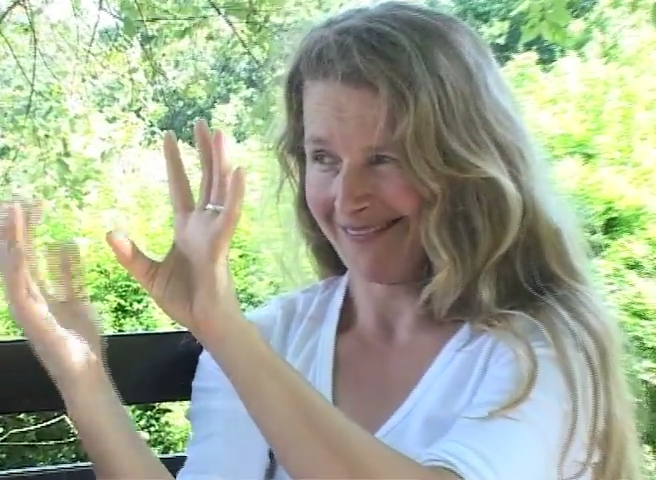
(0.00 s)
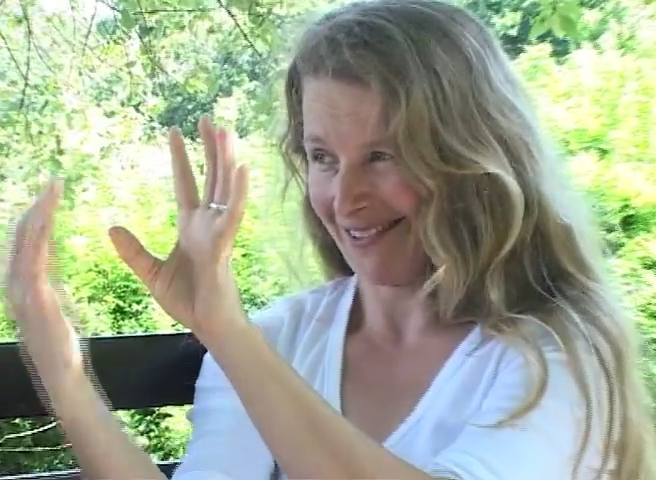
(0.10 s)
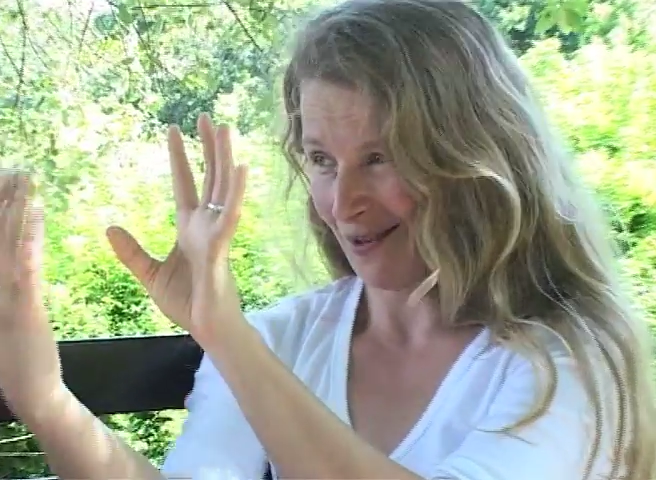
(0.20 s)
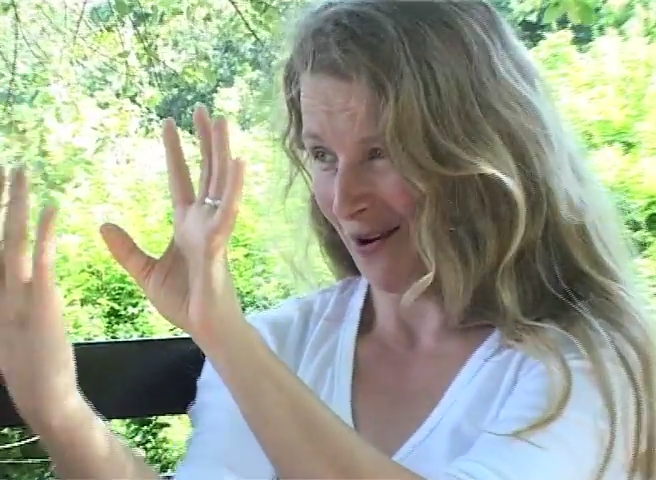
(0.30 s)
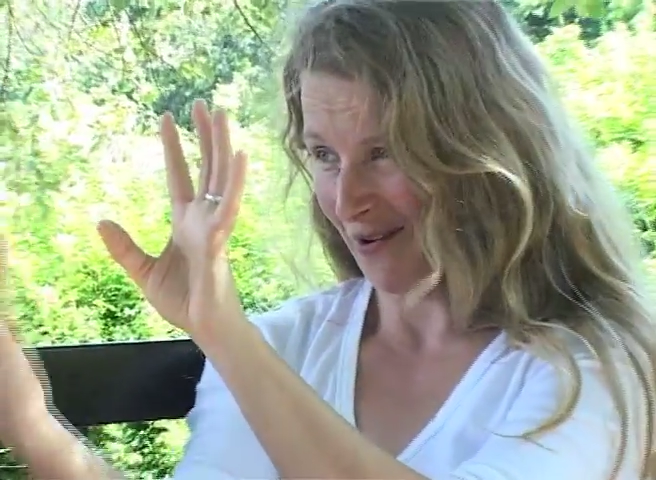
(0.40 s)

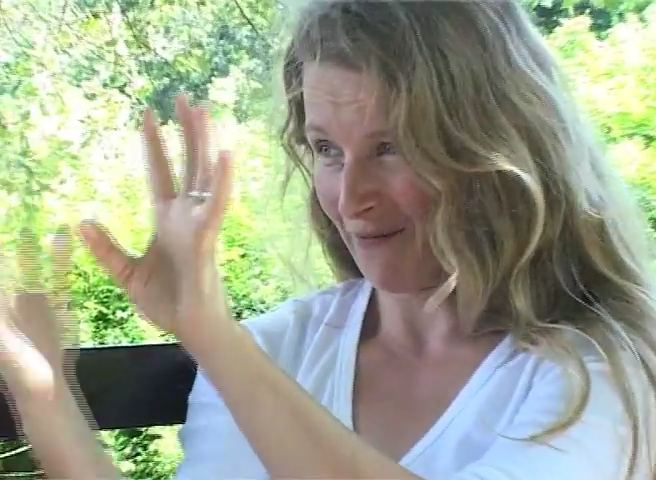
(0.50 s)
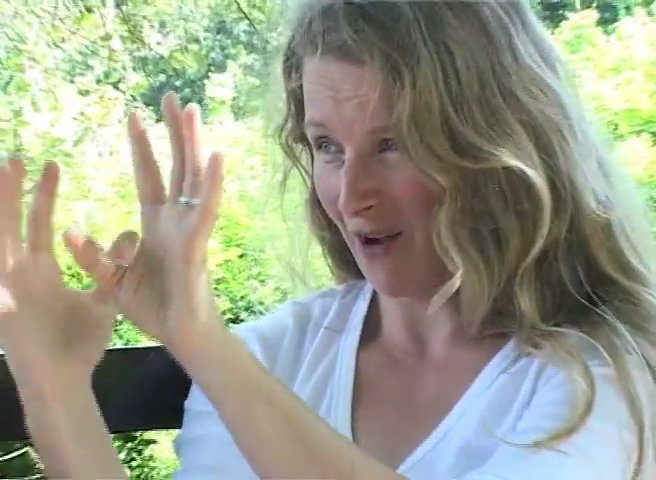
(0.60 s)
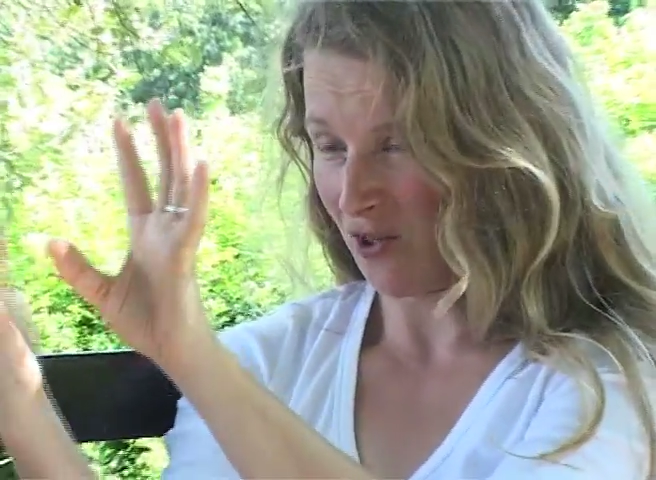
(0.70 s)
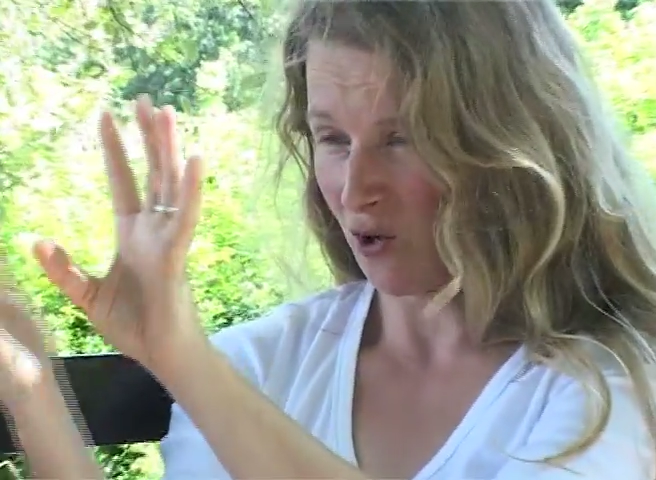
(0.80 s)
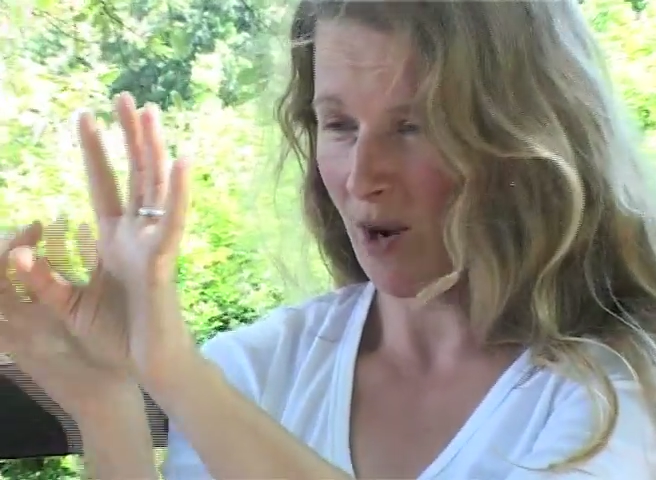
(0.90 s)
that are
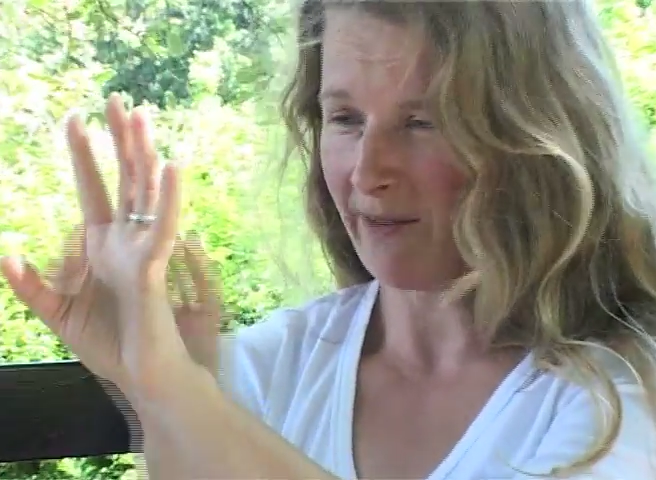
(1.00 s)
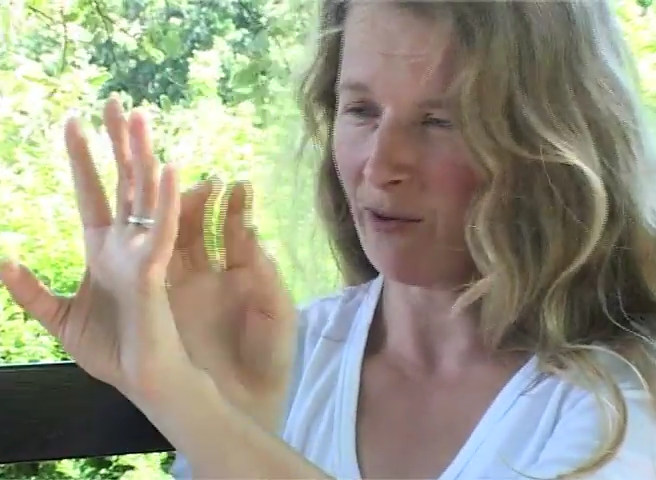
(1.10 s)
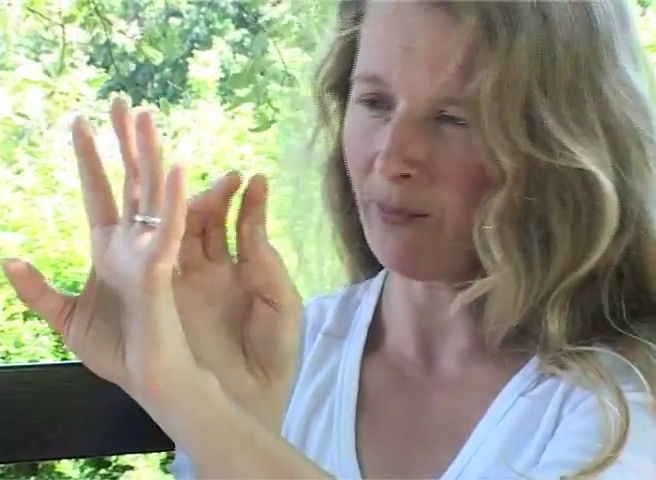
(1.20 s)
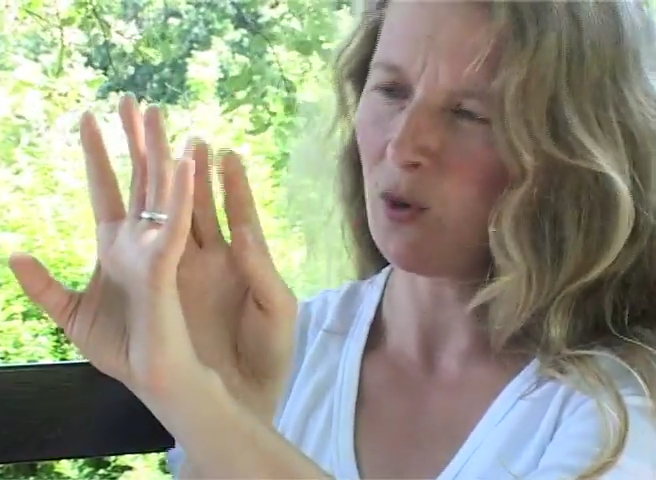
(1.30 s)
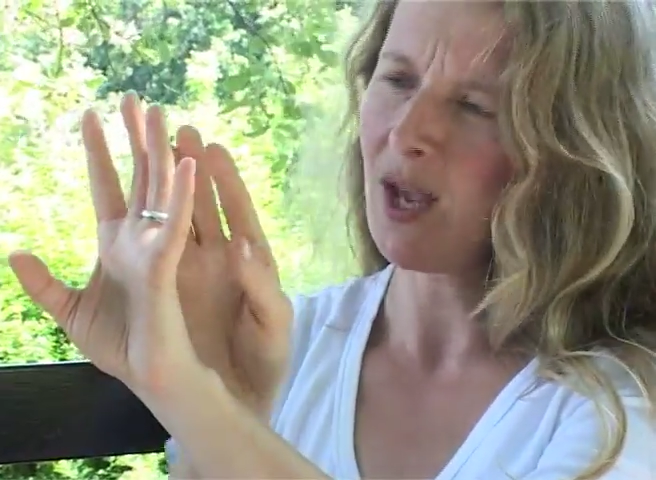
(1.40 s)
further away
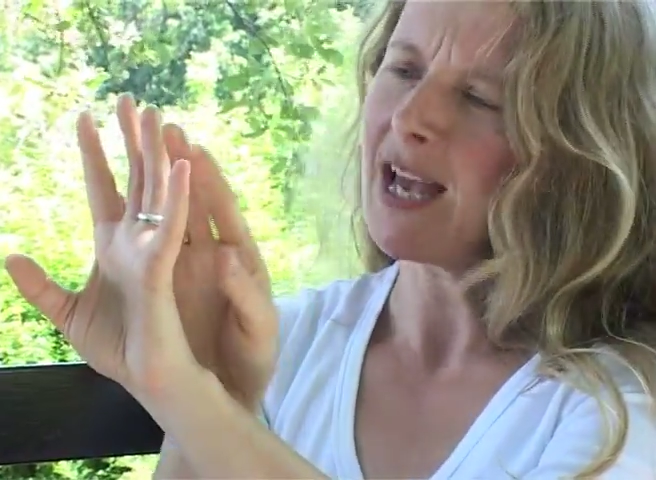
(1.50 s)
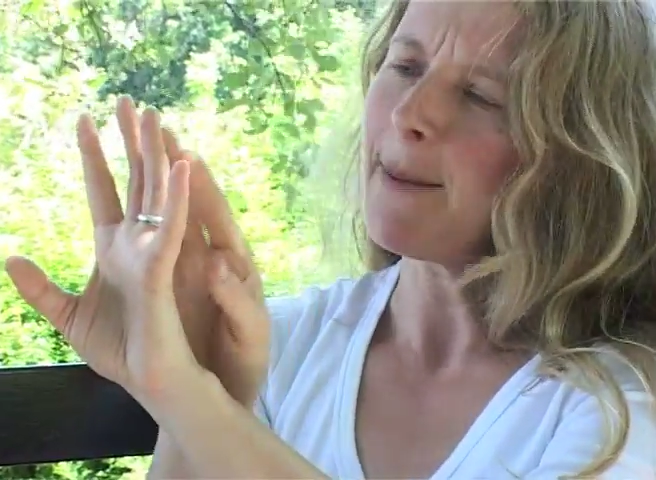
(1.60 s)
from you.